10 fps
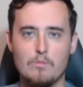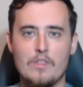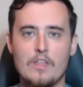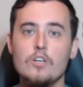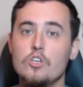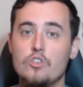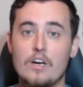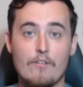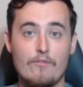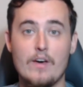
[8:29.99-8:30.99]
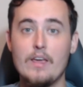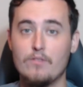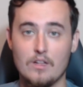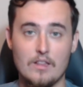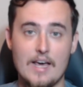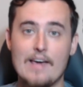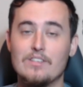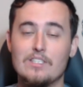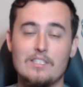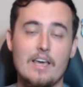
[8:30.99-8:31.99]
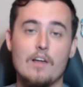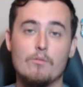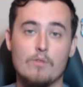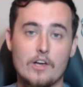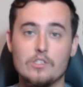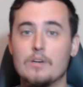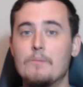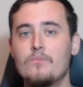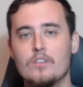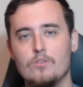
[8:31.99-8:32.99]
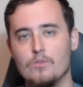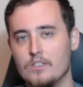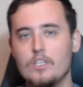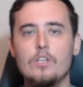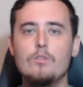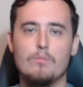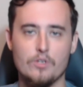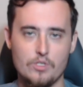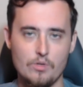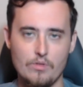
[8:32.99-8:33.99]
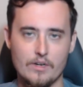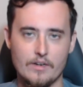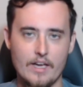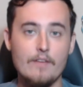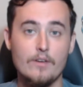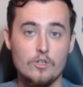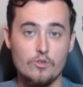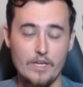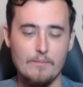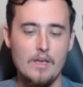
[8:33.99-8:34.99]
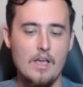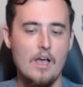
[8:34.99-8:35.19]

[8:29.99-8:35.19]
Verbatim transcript: But they're just trying to fight for their lives to stay on the roster to continue to pursue their NFL dream.